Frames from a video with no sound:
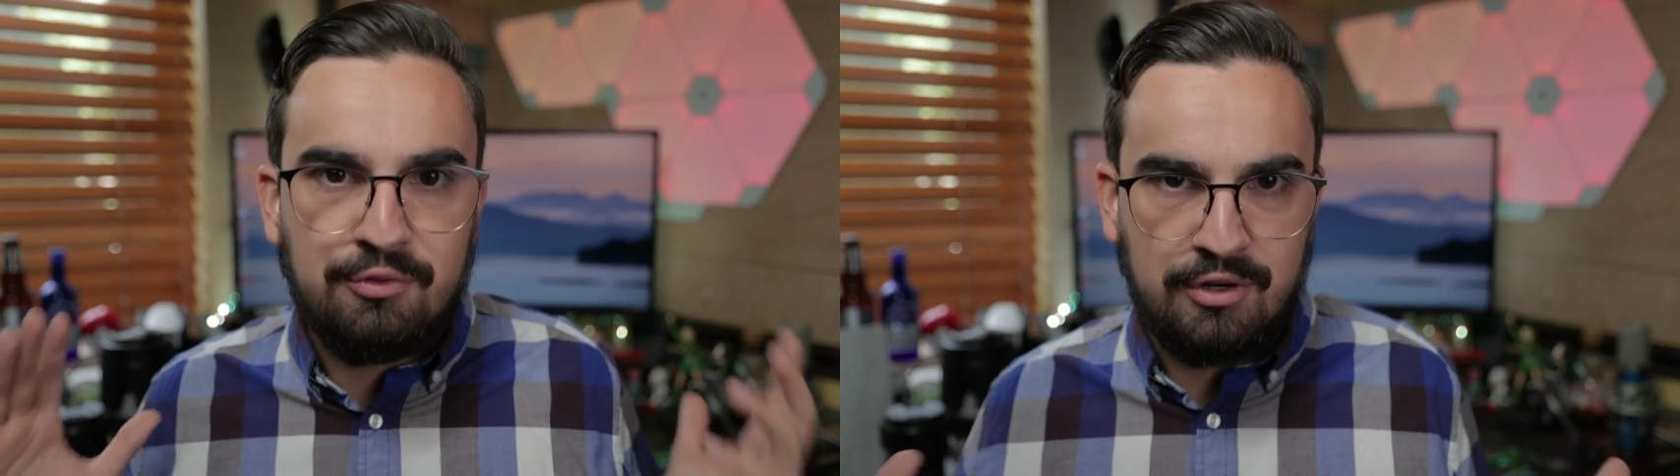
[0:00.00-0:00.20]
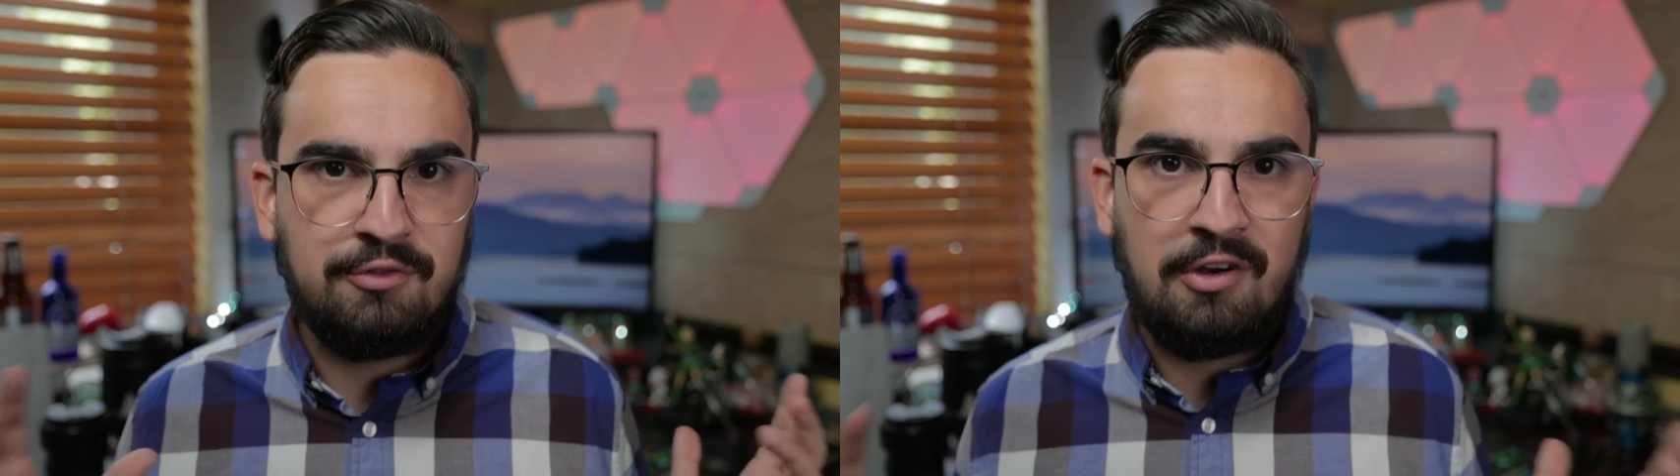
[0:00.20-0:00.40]

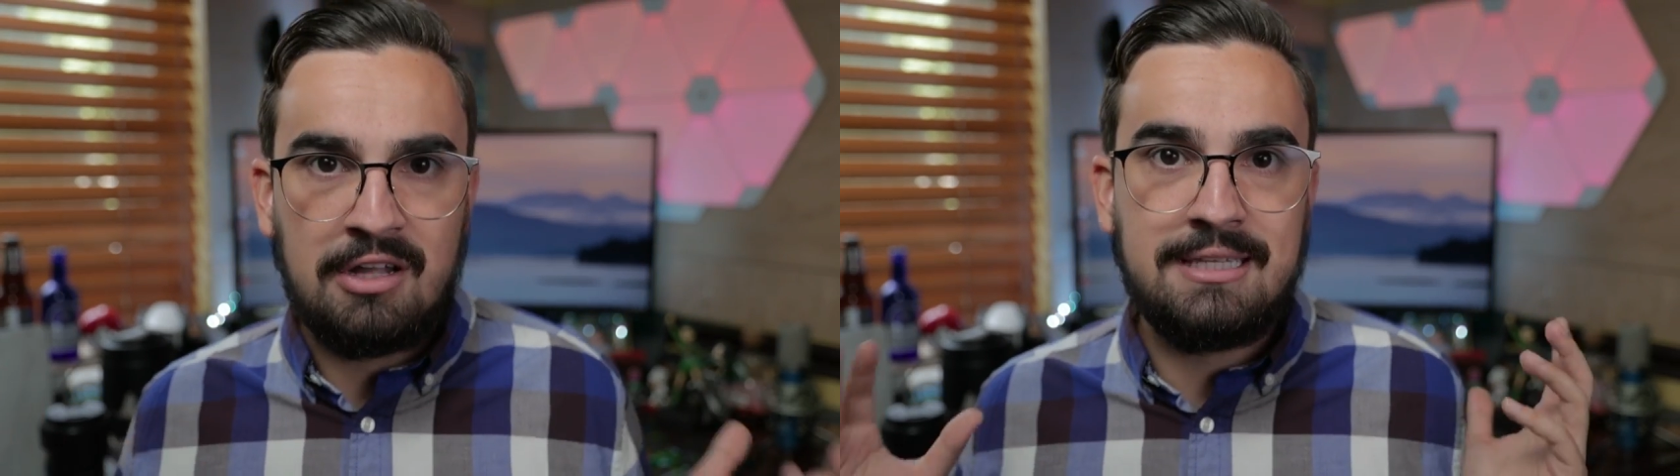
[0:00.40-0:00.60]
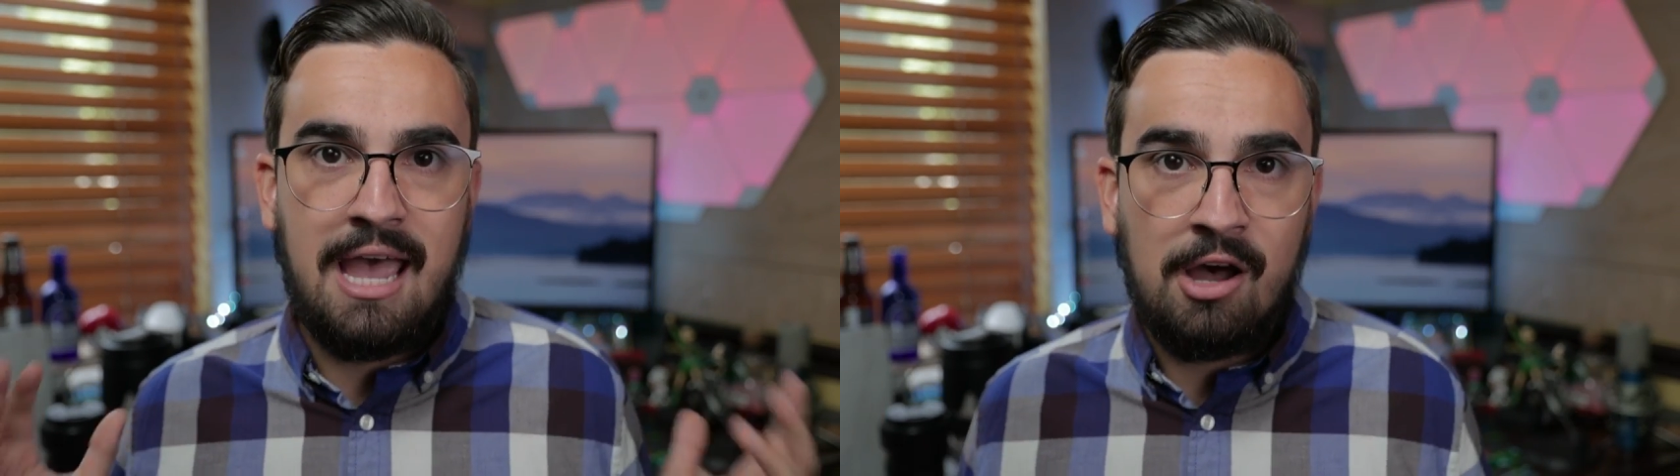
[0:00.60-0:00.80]
of free
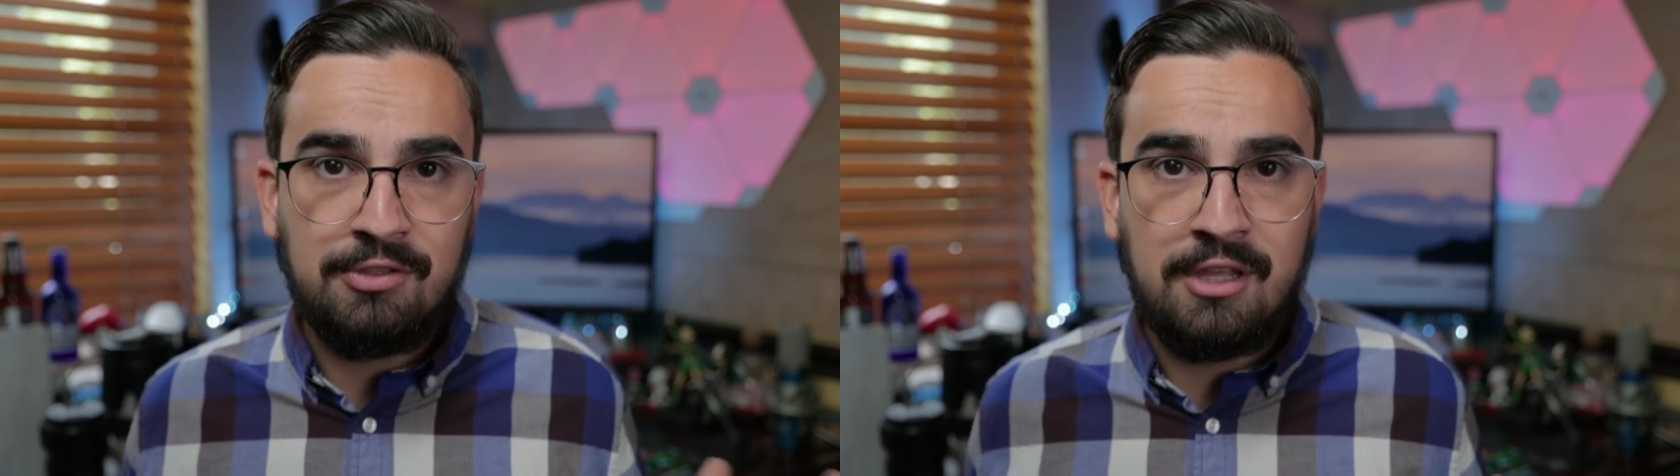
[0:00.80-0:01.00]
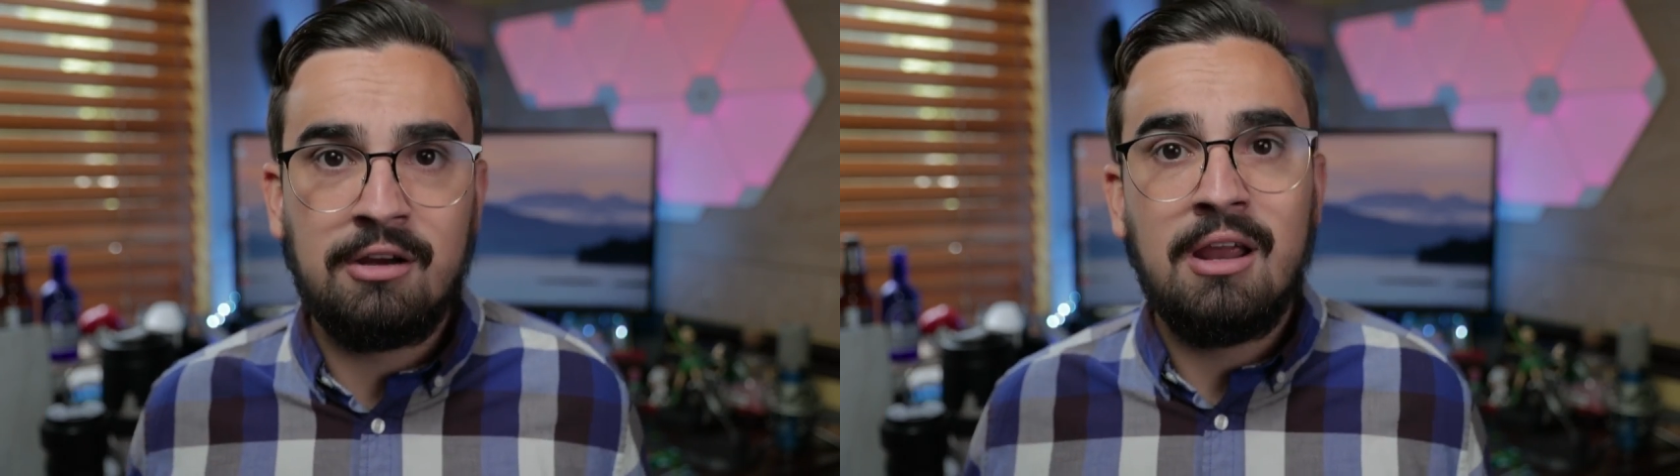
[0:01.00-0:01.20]
fonts
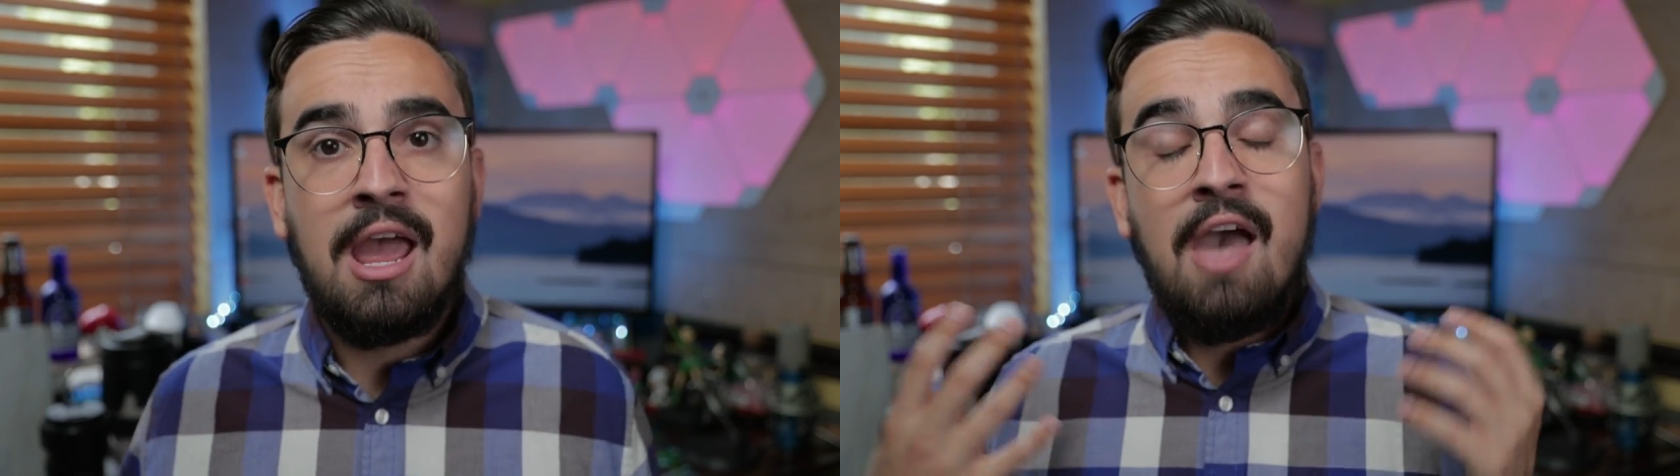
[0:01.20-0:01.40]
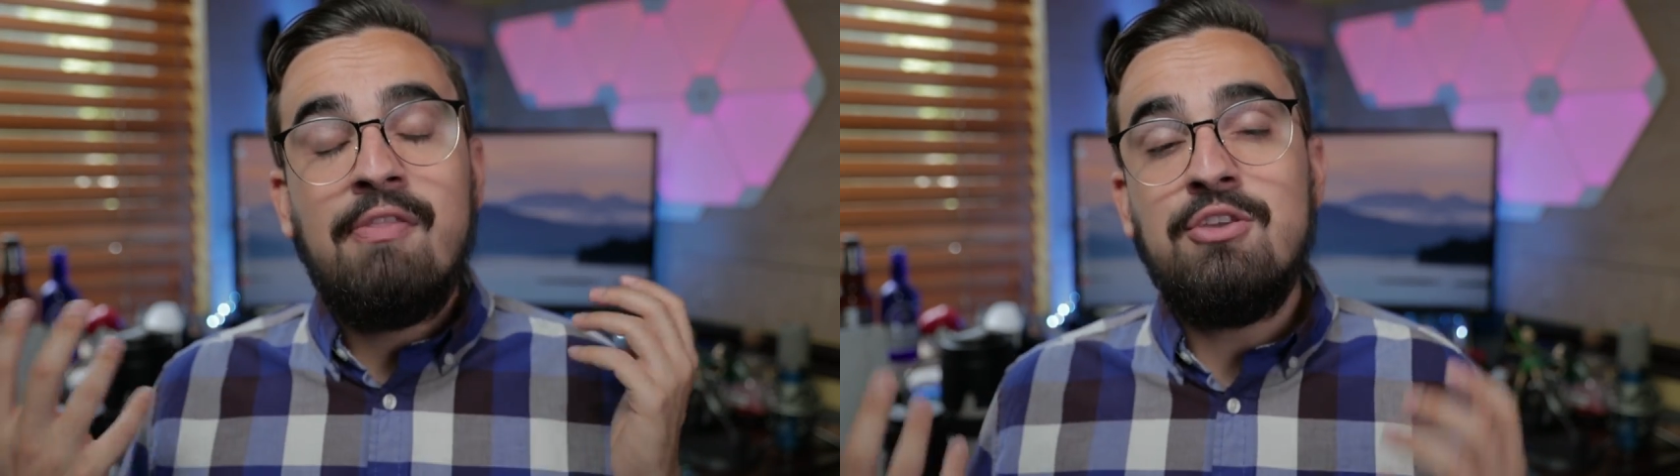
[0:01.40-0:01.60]
out there
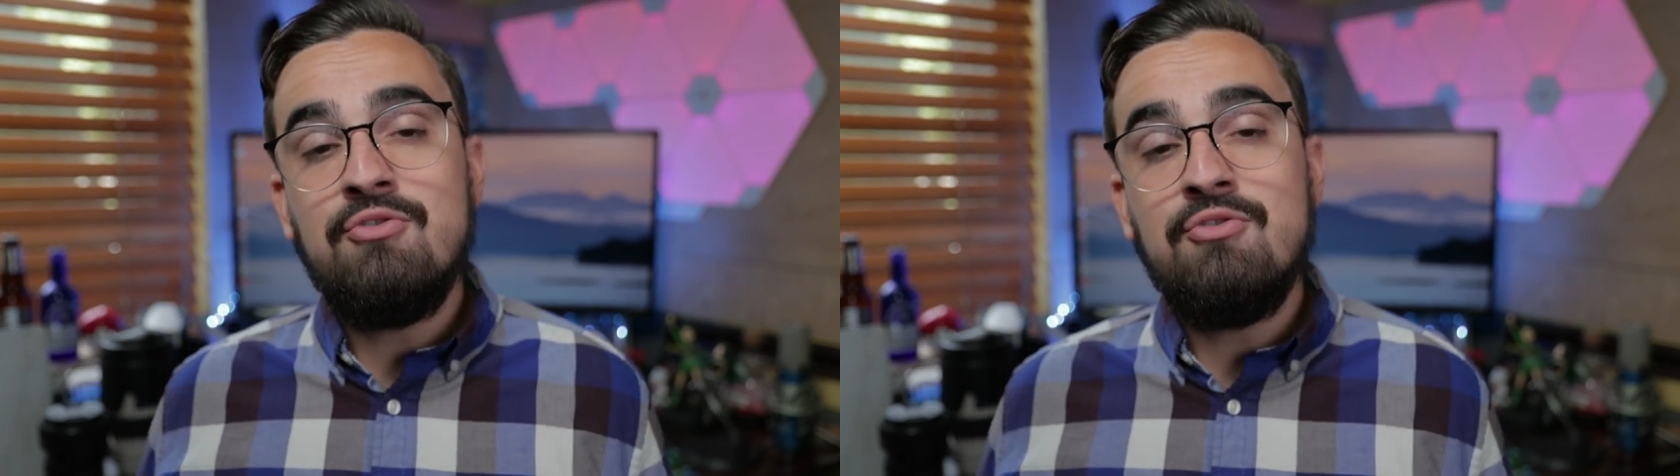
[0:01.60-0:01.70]
that